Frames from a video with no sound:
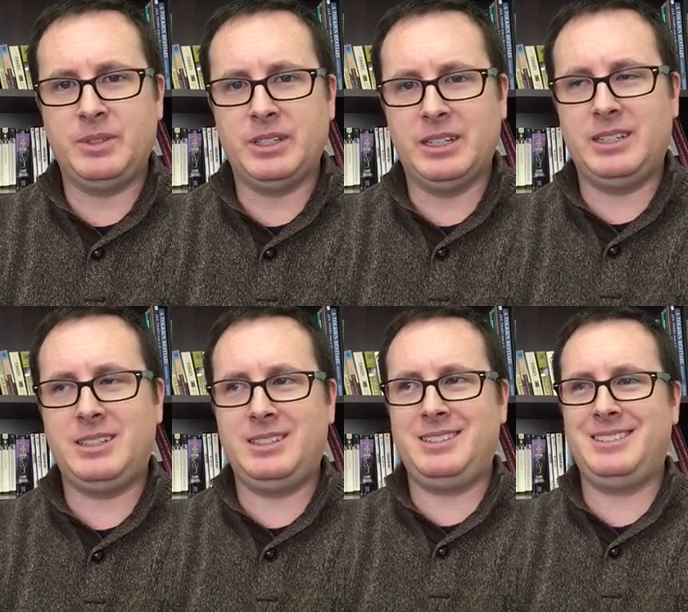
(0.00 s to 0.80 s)
to
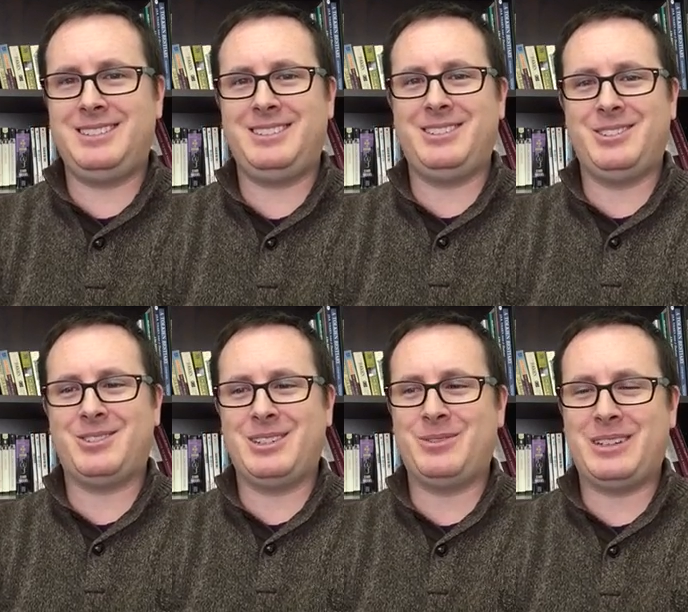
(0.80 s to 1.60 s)
to
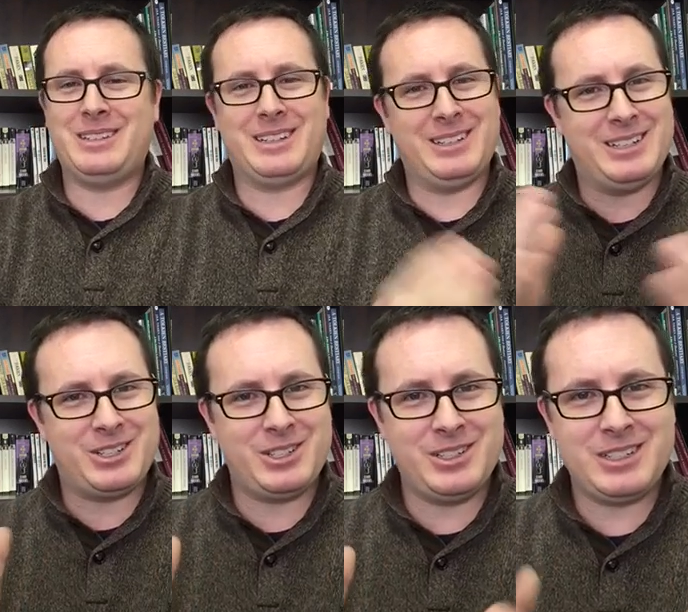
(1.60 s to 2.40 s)
try to find the
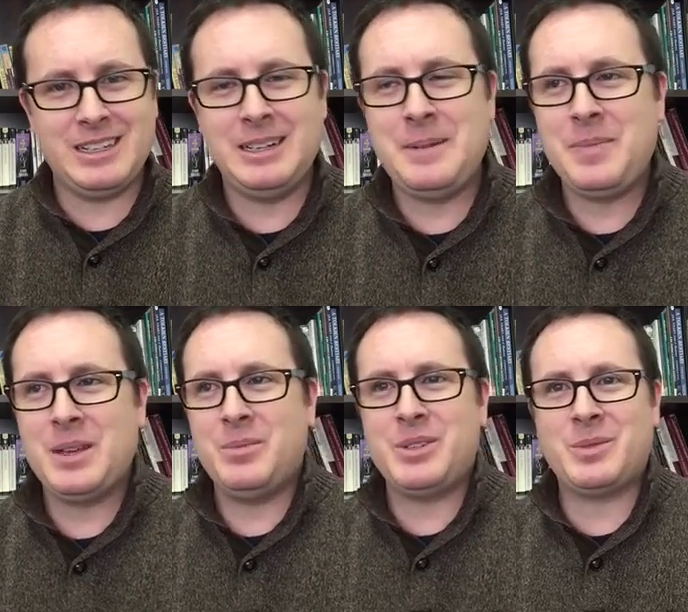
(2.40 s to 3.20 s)
connections
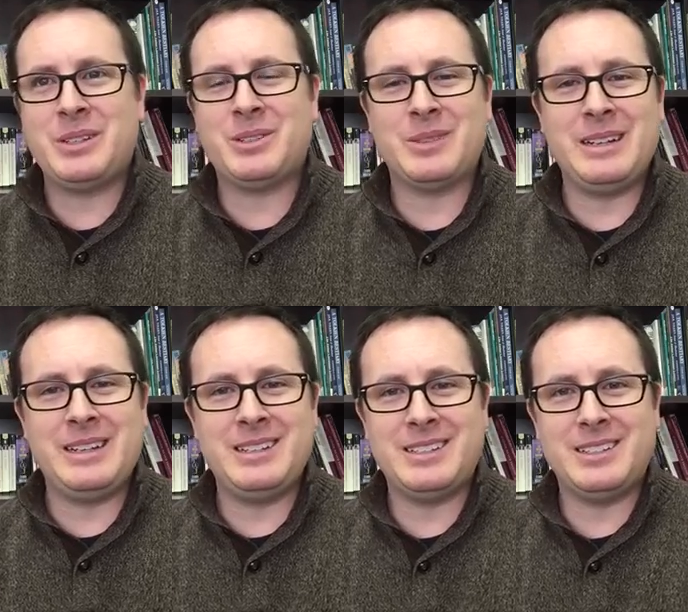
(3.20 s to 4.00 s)
between the
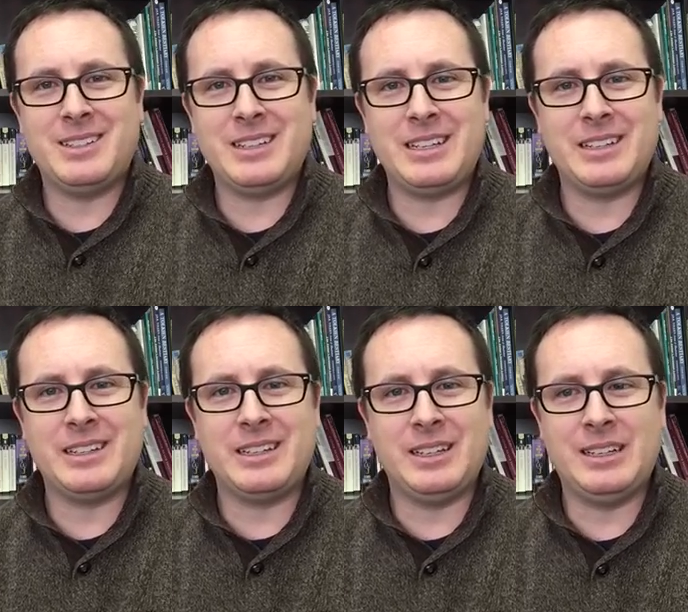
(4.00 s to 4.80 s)
readings and to think
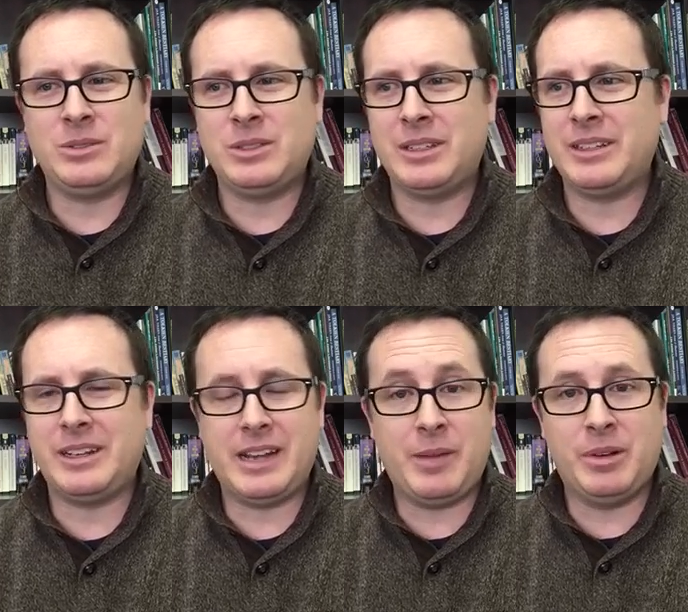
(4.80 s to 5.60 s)
at that level." And I
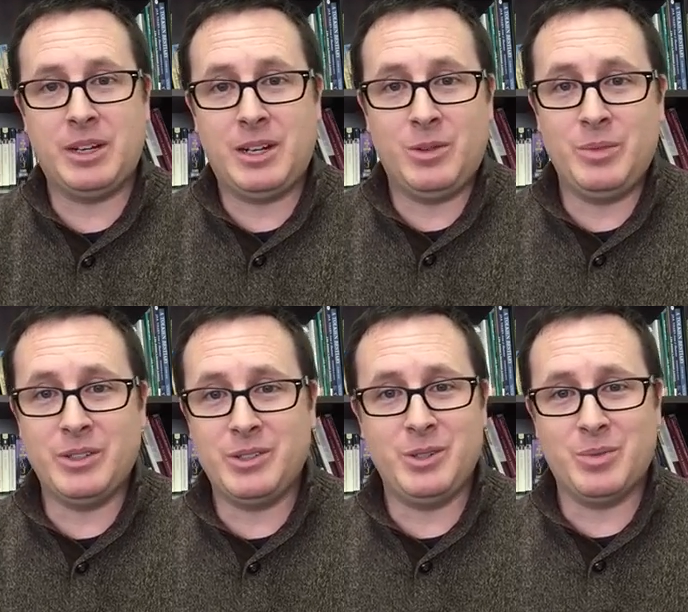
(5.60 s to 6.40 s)
think Nabokov would
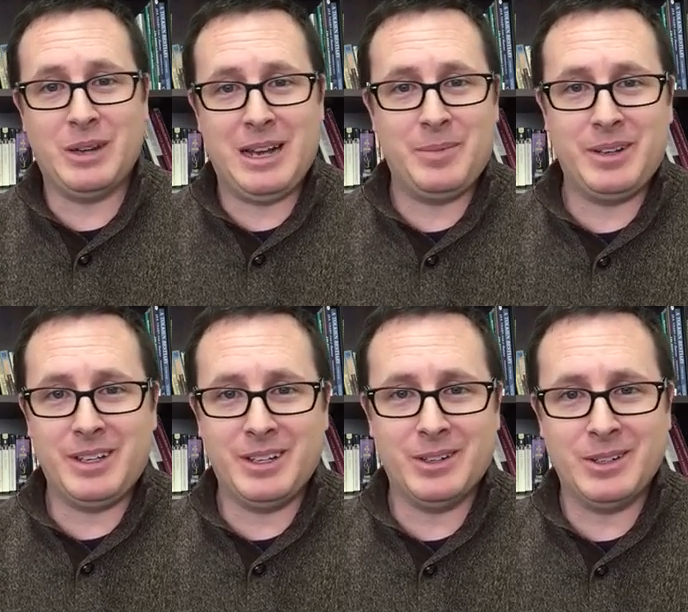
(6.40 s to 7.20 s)
be super happy
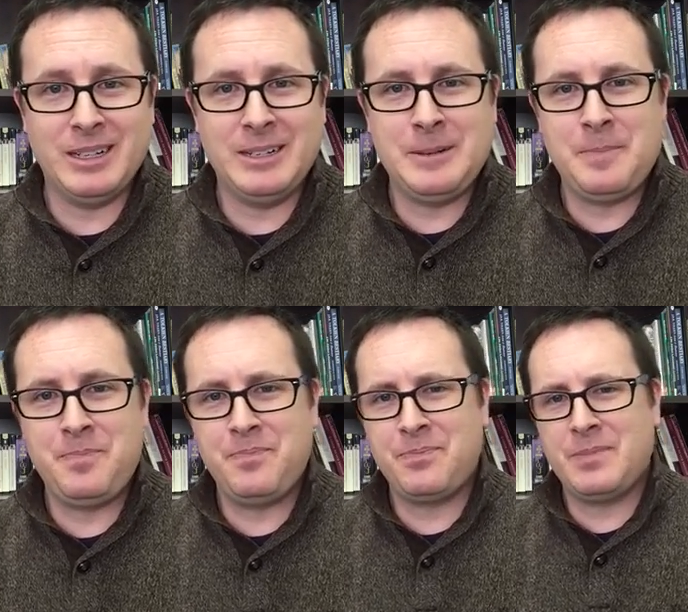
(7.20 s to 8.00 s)
to hear
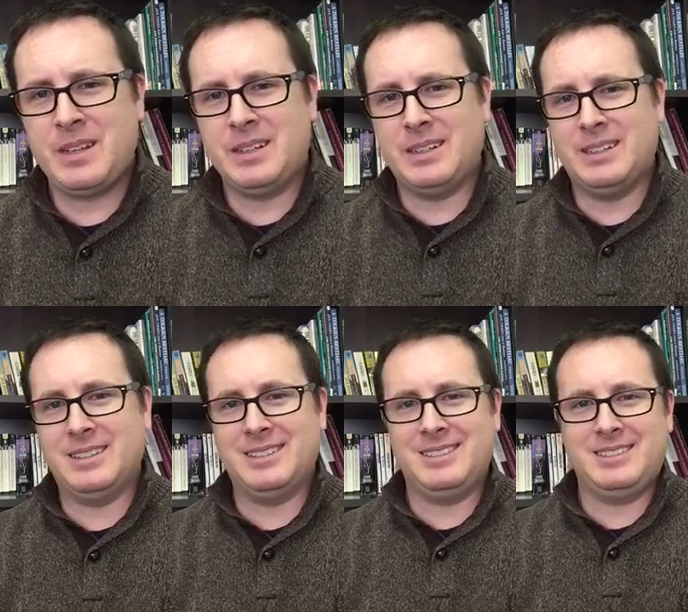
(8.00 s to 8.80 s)

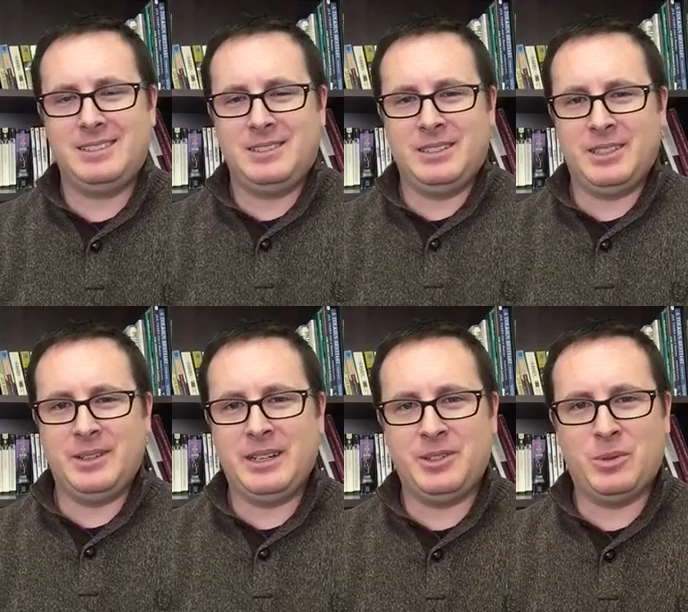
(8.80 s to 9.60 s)
uh, that
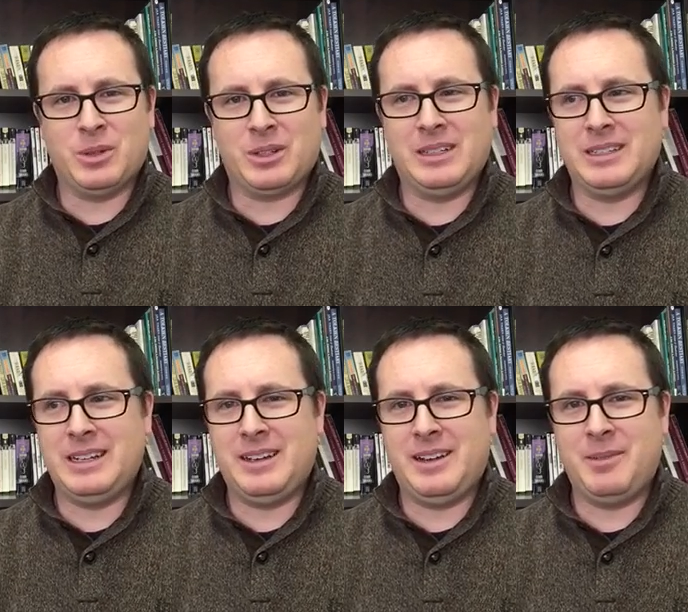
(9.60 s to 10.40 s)
you had to work like
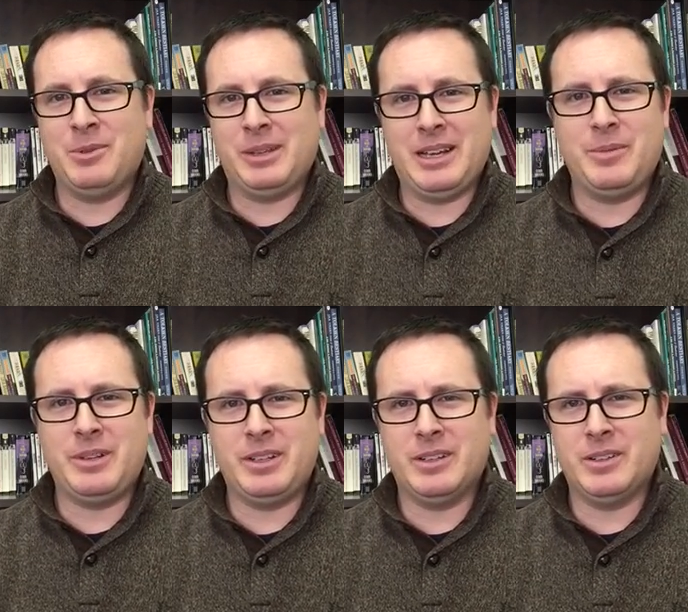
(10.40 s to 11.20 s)
that, and I'm really
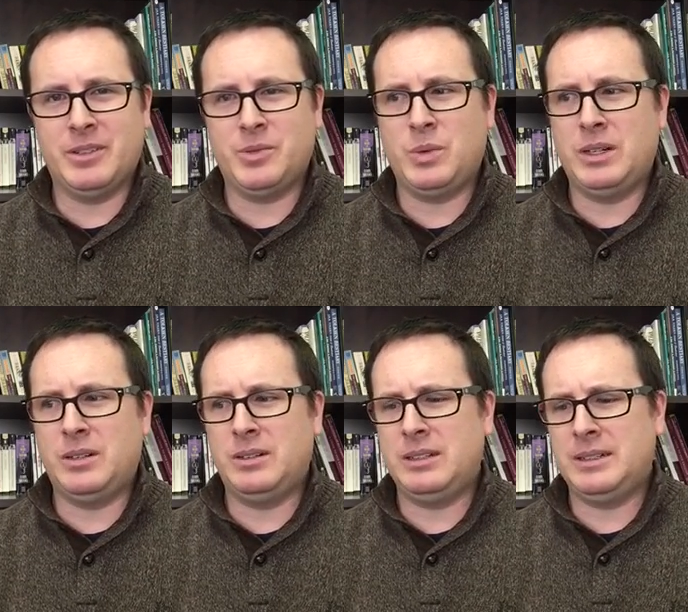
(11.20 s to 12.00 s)
happy to hear it as
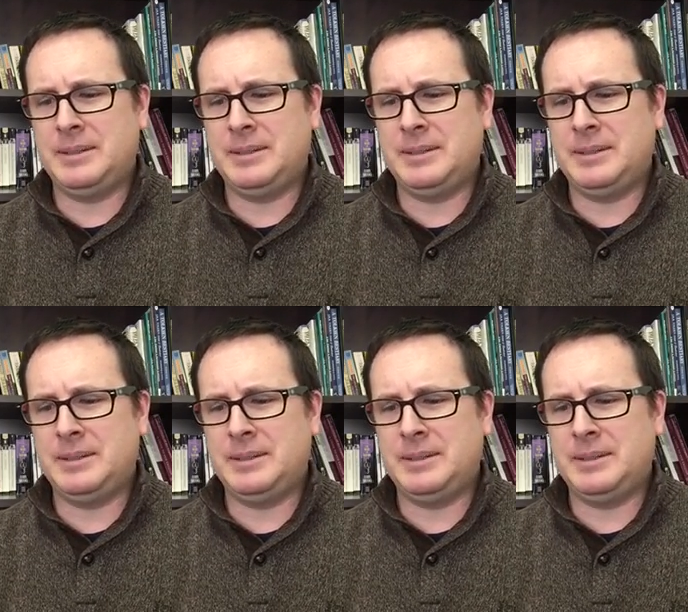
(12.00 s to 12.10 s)
well.